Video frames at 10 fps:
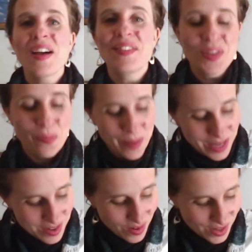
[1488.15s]
have a new
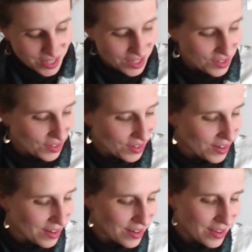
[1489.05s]
pin on
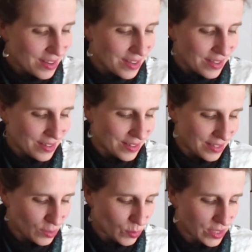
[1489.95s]
here.
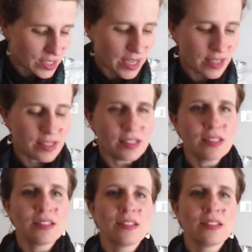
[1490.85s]
This one says,